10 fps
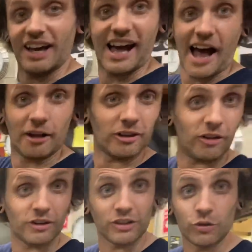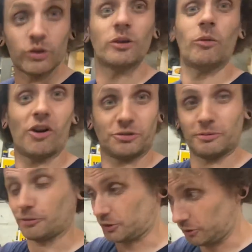How long you can watch
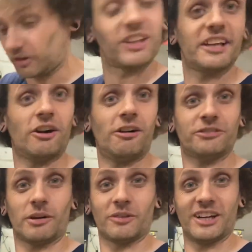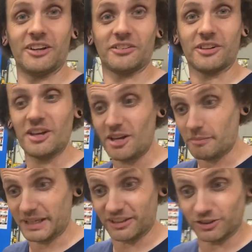before you click off somewhere else
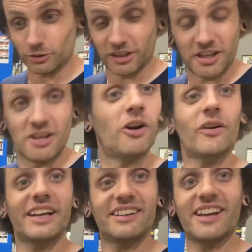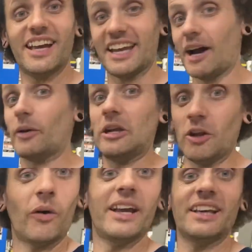because you are annoyed at how
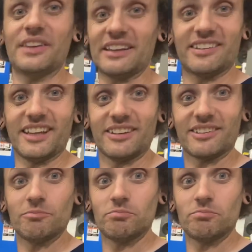annoying this is.